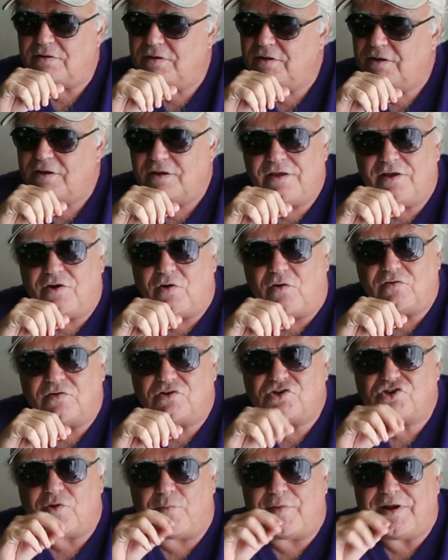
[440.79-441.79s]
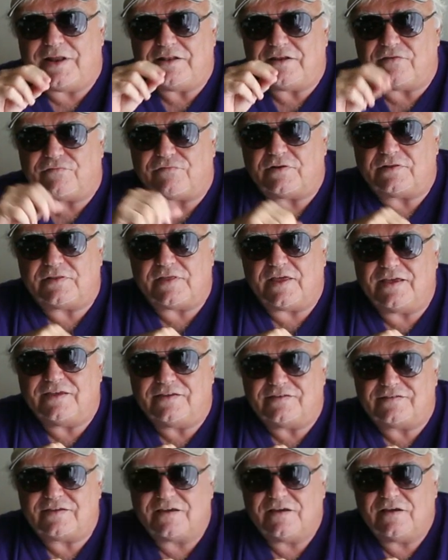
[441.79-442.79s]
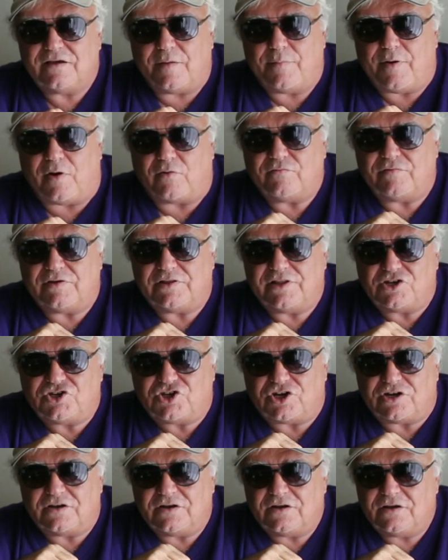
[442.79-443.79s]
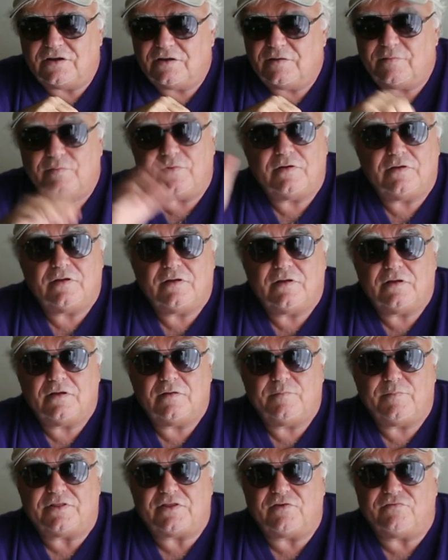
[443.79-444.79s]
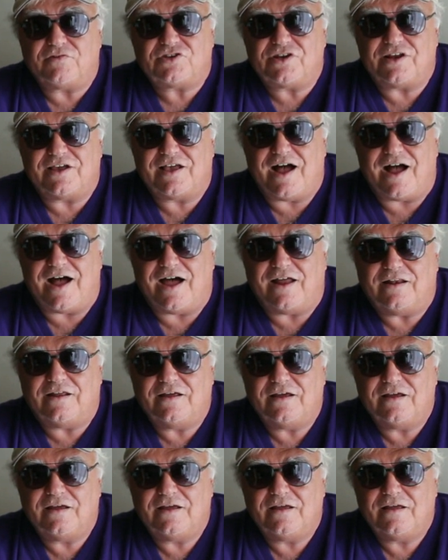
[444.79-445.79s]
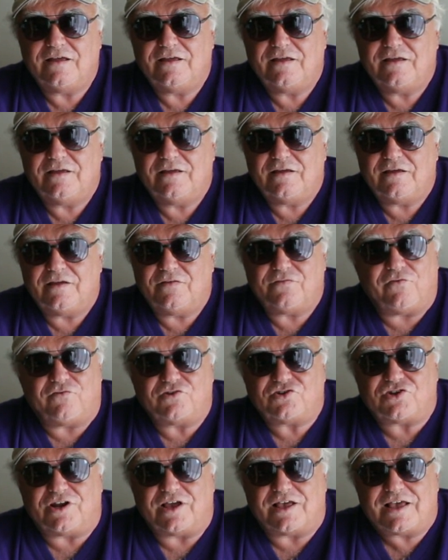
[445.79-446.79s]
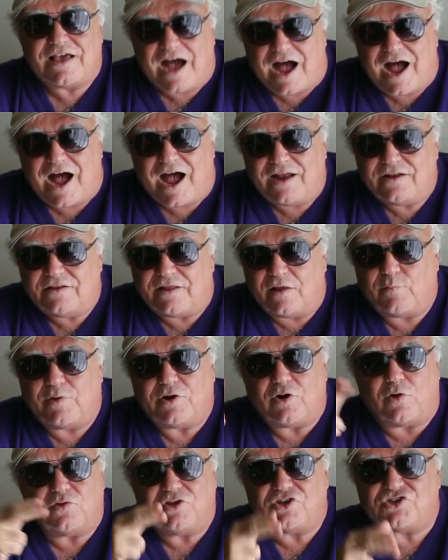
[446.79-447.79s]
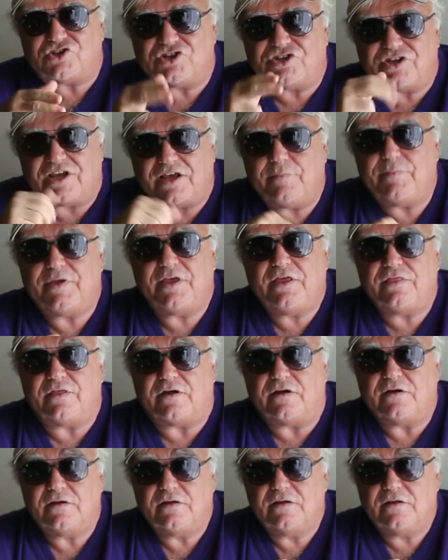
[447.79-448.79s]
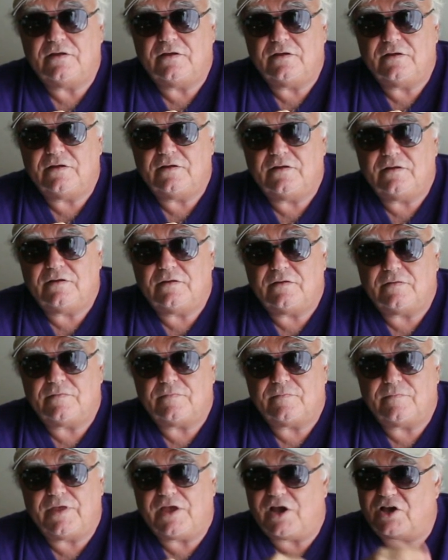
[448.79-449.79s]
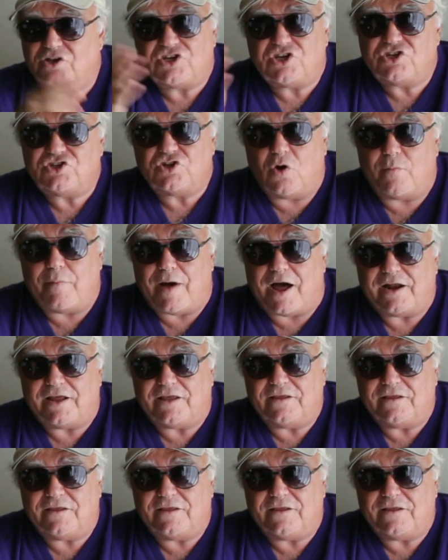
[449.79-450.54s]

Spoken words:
you know, so many different things about religion. But there isn't a God. If there isn't a God, then we don't listen to him either, because he's nobody.